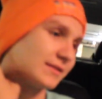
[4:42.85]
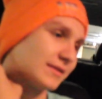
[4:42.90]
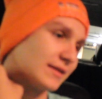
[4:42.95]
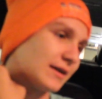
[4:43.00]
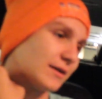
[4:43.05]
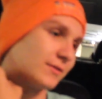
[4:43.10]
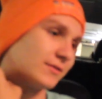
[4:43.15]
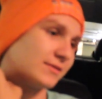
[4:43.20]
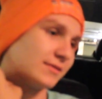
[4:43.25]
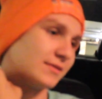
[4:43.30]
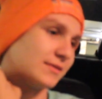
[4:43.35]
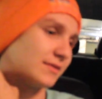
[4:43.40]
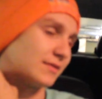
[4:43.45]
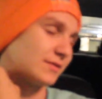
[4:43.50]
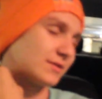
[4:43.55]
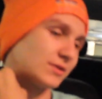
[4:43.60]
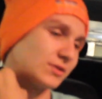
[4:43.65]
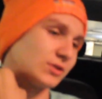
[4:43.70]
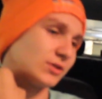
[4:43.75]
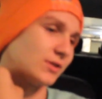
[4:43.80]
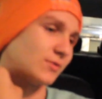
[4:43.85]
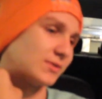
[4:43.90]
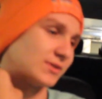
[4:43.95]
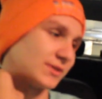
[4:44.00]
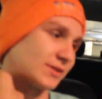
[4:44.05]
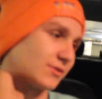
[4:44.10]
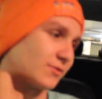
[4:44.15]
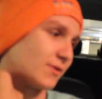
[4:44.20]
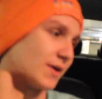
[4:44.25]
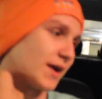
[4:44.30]
The show
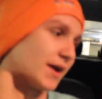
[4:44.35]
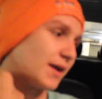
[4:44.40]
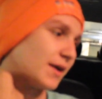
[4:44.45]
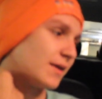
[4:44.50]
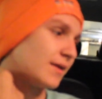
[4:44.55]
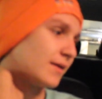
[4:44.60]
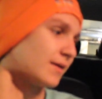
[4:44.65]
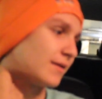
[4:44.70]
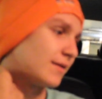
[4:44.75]
was great.